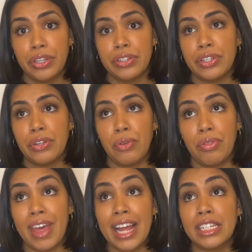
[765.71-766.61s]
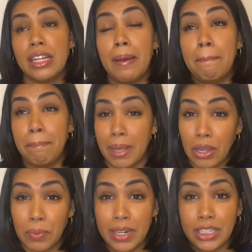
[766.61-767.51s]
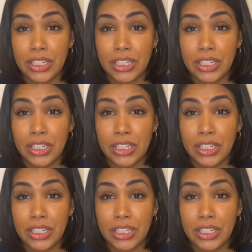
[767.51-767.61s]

So that's a big one.